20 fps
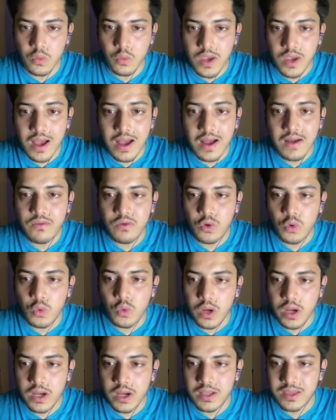We have to
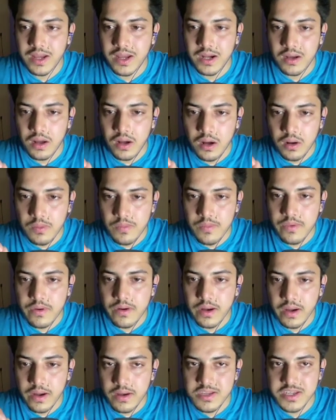wait that
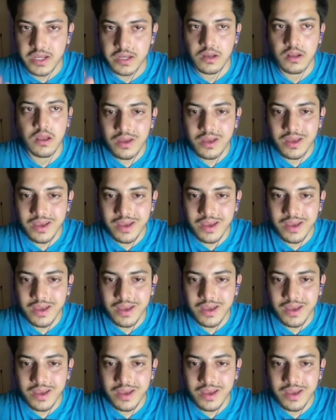uptrend channel.